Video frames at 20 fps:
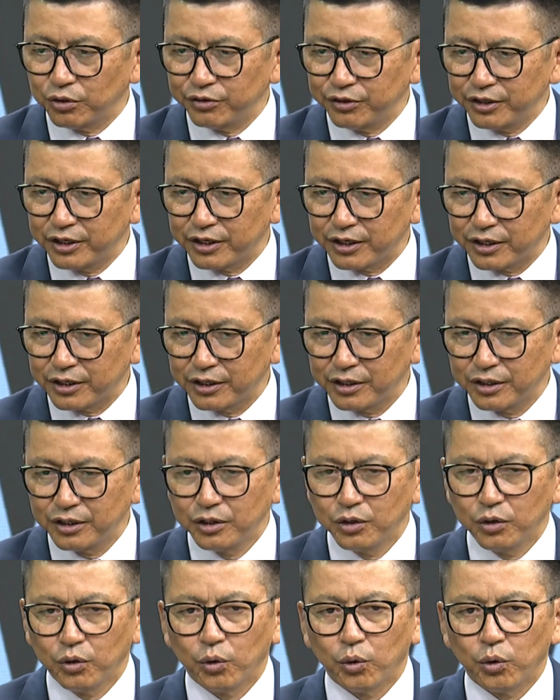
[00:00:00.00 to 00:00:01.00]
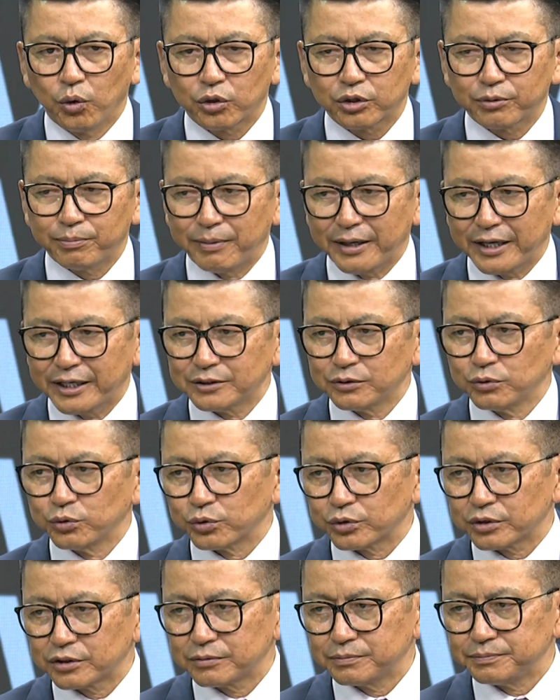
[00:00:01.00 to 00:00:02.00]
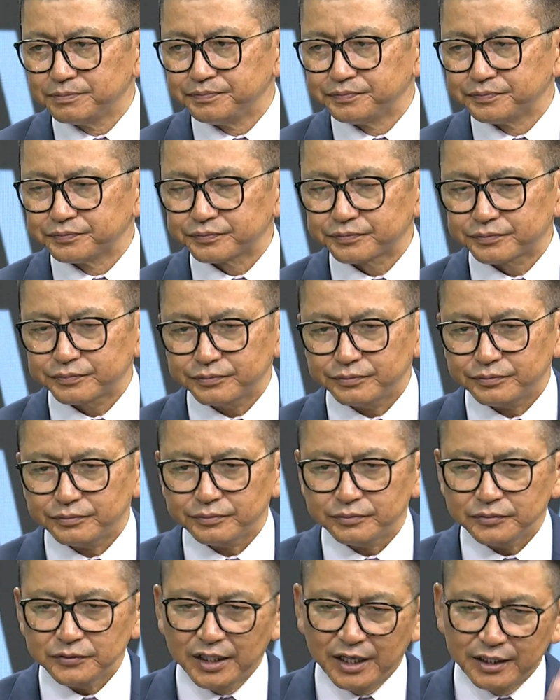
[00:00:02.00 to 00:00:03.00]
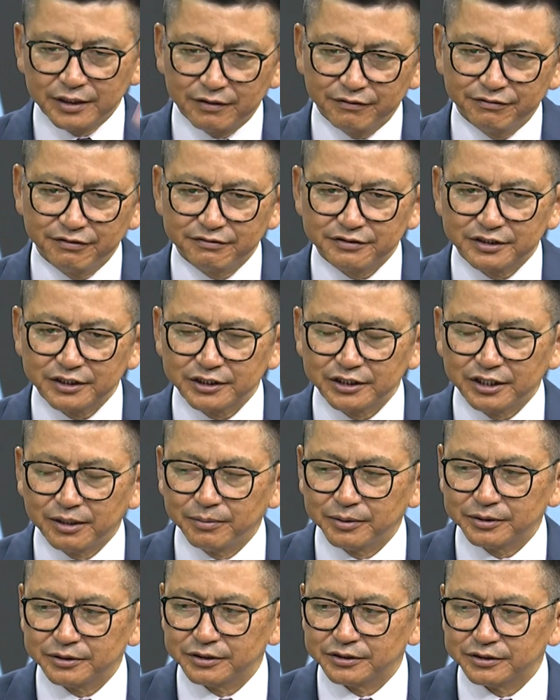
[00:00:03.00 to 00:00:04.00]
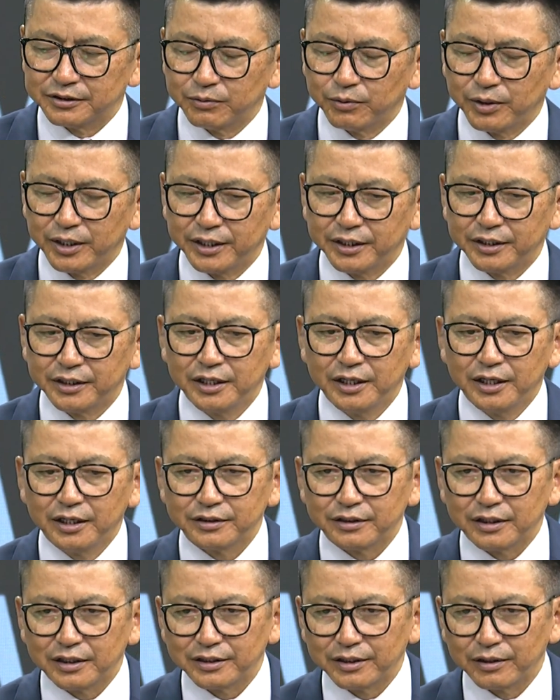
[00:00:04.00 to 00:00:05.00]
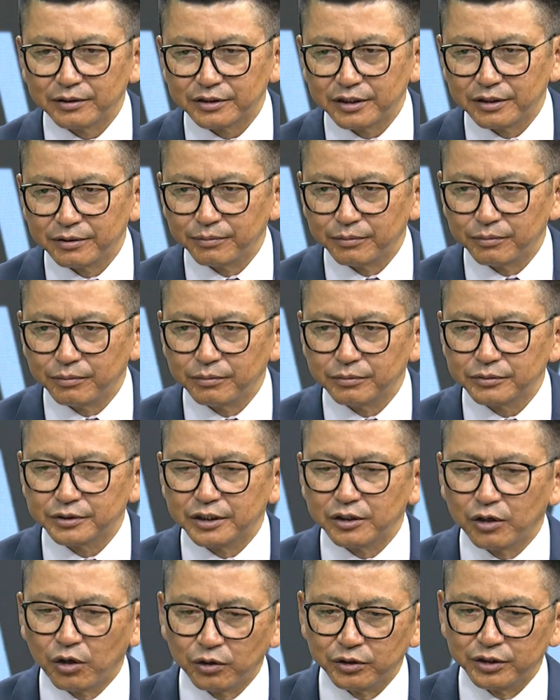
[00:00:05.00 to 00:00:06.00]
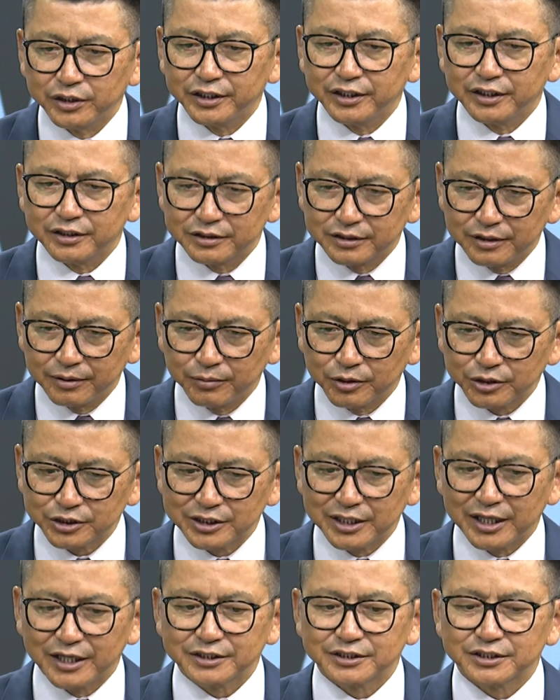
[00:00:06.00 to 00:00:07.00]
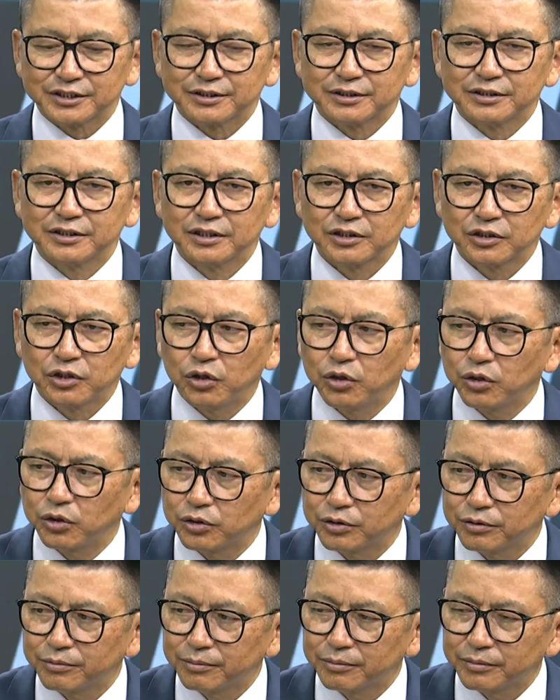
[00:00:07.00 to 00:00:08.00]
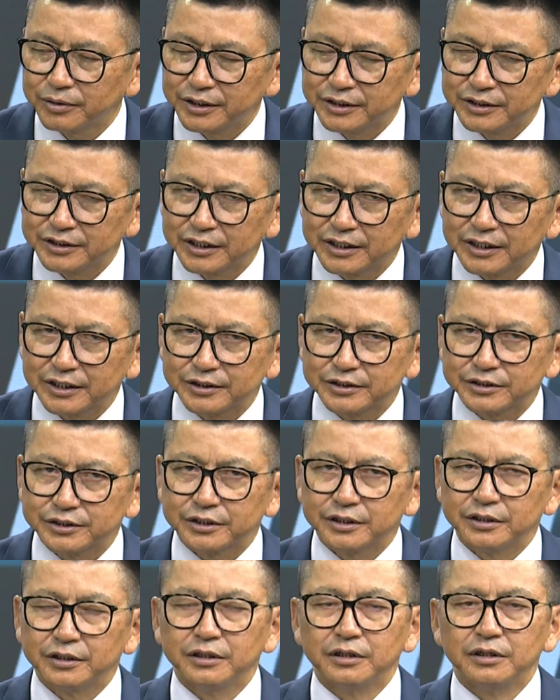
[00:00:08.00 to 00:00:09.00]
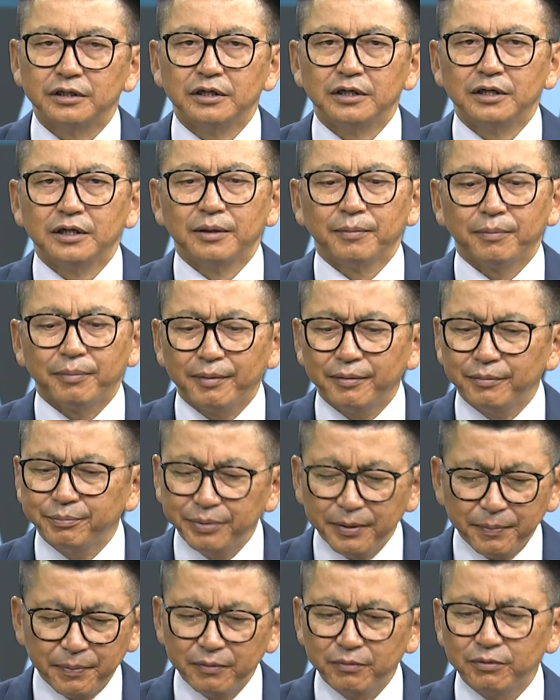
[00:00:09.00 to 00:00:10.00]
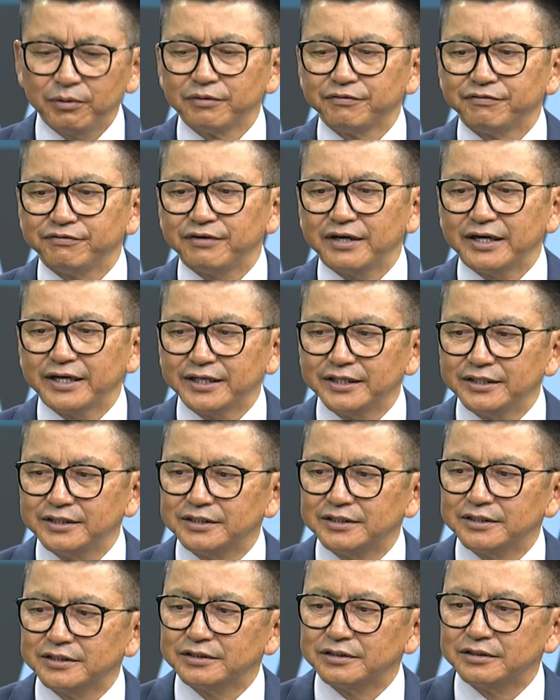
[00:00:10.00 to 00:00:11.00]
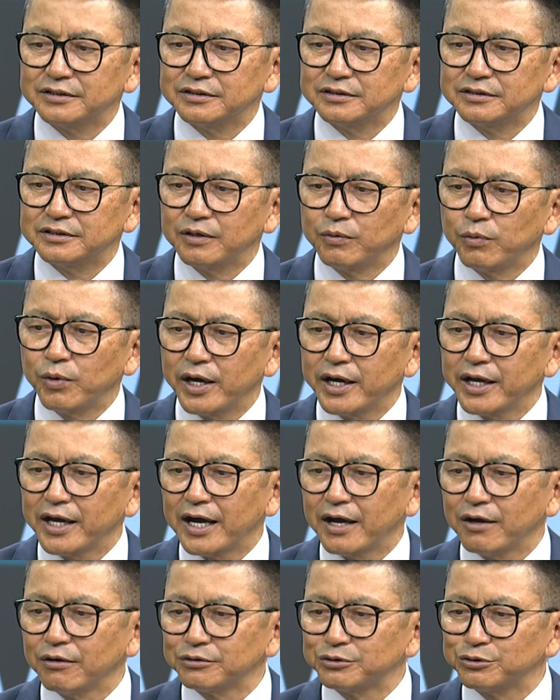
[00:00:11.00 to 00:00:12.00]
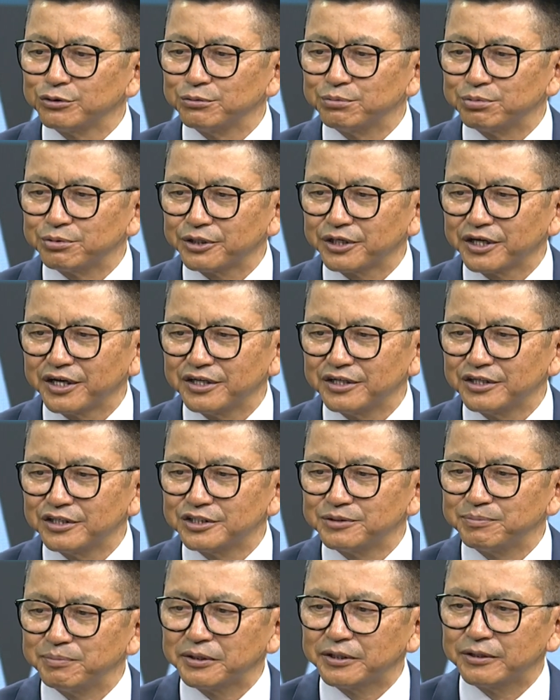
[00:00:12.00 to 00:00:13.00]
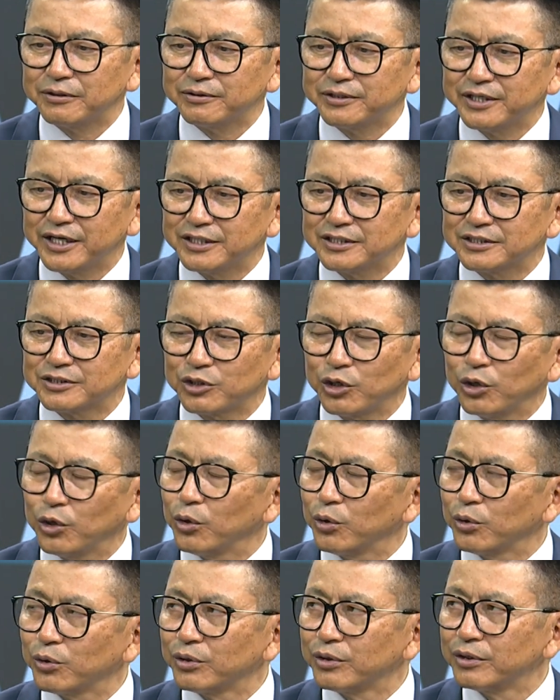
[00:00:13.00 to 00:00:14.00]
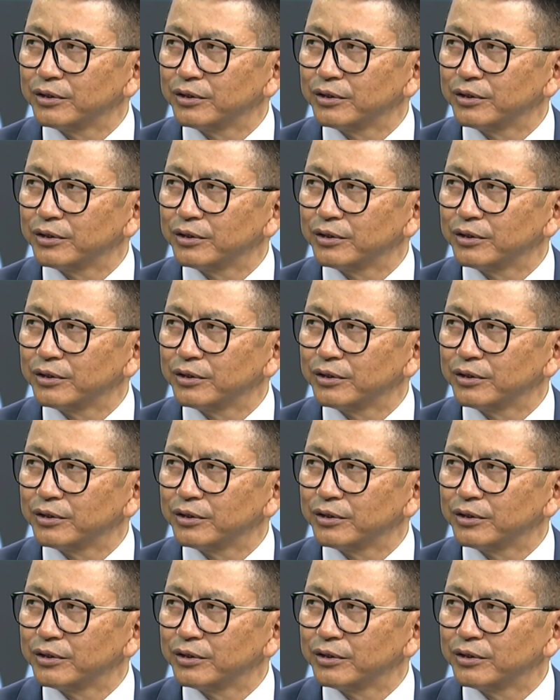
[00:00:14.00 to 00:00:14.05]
there, or Baganur, 150 kilometers away, the only and the most largest coal in the country. But people will find the way how to bring in the speculate coal.